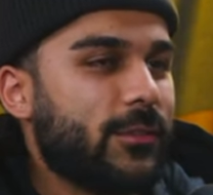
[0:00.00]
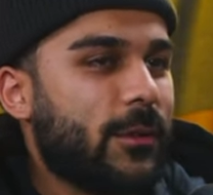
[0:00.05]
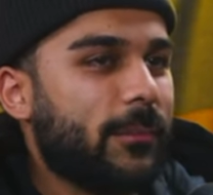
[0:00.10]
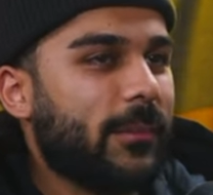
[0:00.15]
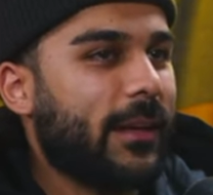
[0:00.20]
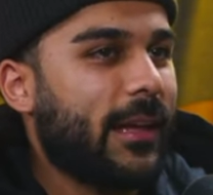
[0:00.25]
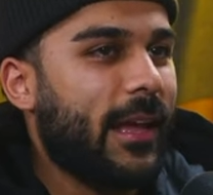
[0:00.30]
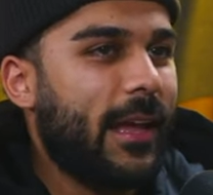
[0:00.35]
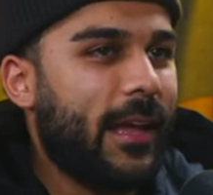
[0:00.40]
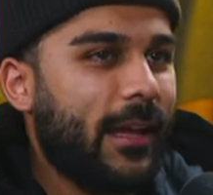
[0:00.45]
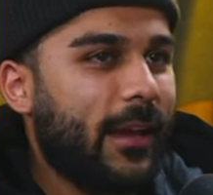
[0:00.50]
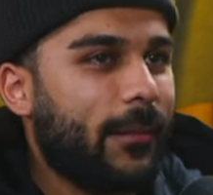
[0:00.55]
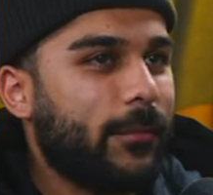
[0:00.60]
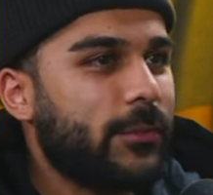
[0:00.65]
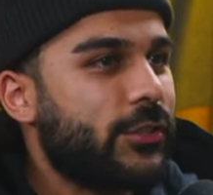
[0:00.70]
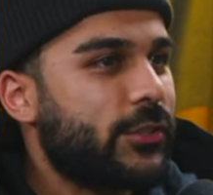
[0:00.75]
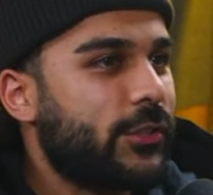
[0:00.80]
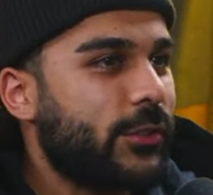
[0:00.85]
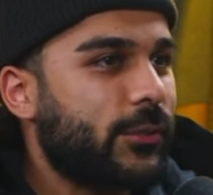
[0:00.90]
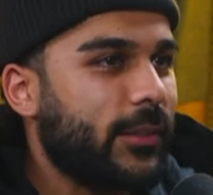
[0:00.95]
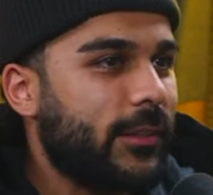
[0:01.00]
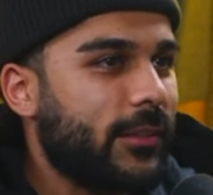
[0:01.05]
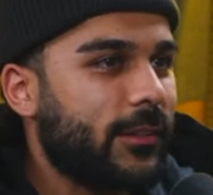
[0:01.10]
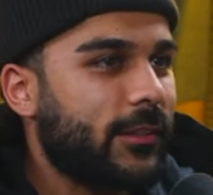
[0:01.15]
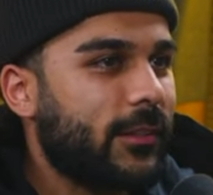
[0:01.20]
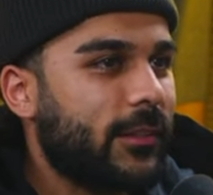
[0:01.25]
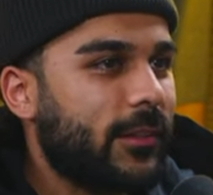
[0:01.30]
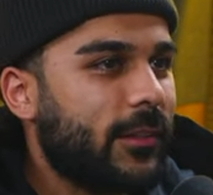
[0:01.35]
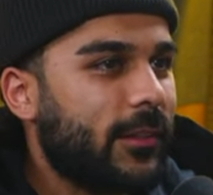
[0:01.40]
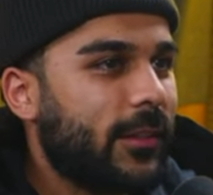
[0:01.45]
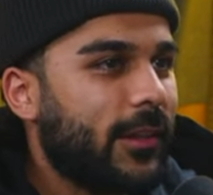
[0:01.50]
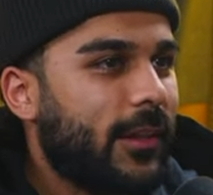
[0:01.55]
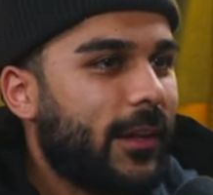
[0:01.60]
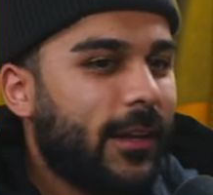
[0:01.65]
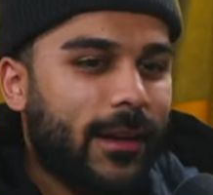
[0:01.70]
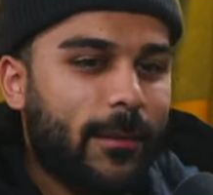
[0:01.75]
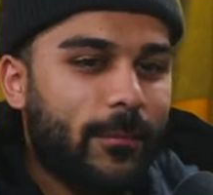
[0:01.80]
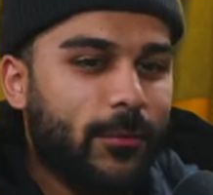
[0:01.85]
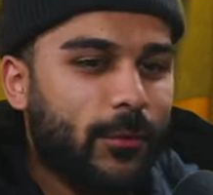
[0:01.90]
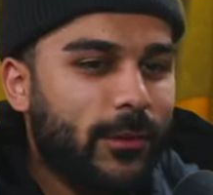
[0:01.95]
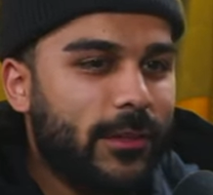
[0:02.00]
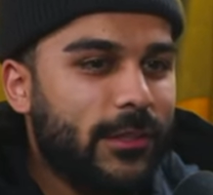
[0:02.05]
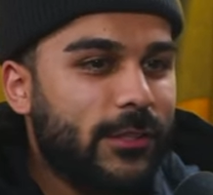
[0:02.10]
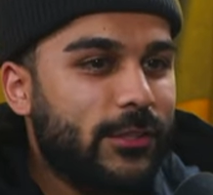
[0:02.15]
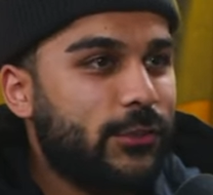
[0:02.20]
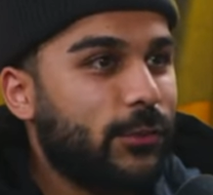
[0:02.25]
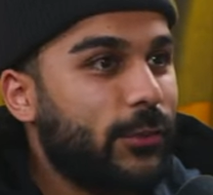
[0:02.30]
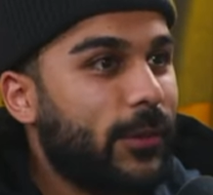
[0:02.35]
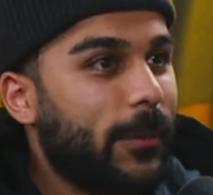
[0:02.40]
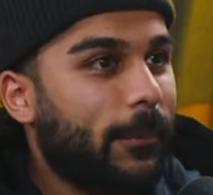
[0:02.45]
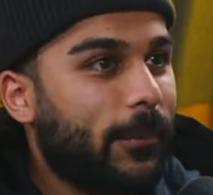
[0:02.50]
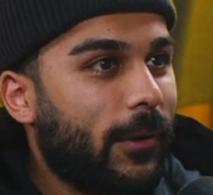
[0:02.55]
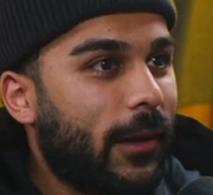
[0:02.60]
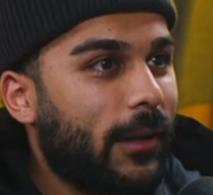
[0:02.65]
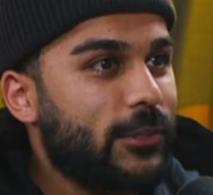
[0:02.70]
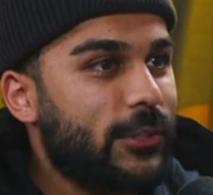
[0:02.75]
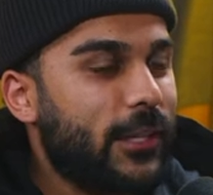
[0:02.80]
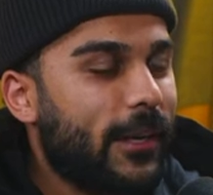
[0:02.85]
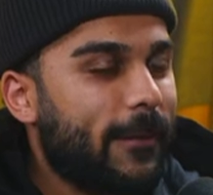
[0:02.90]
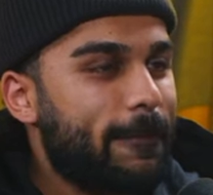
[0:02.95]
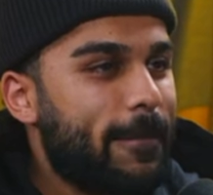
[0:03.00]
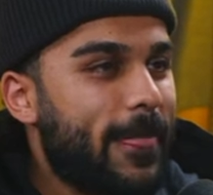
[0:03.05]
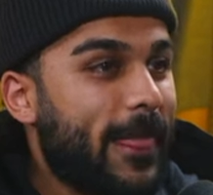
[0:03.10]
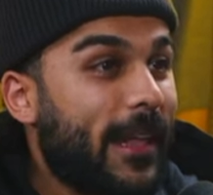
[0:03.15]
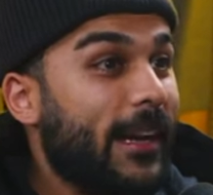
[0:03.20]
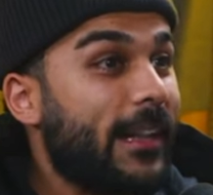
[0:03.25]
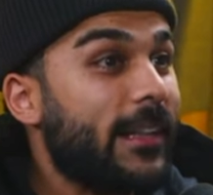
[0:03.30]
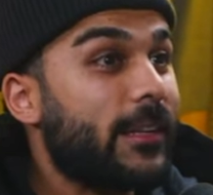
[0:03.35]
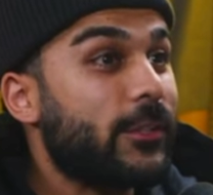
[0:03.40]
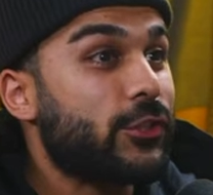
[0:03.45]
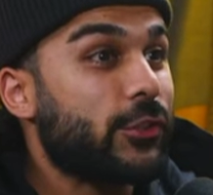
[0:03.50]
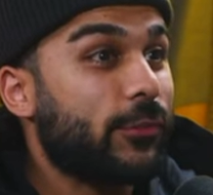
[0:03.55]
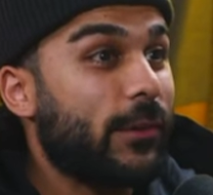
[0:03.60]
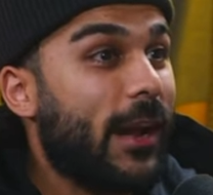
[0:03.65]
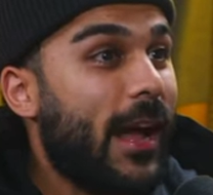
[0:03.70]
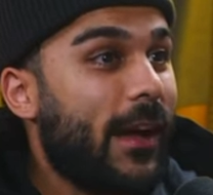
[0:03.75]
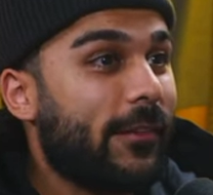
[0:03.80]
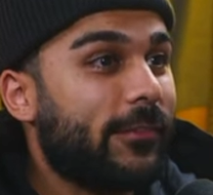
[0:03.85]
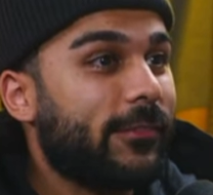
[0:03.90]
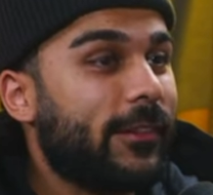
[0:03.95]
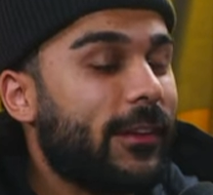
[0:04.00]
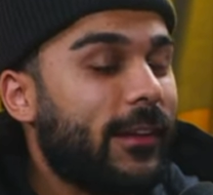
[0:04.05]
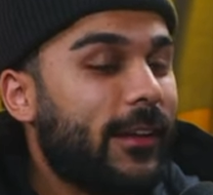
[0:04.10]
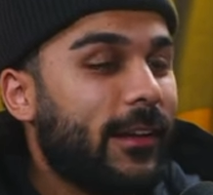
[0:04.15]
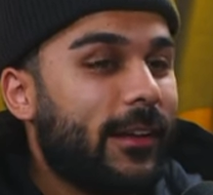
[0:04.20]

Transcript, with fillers: So I'm like, hey, I'm a student and I'm doing this student project and need a giraffe.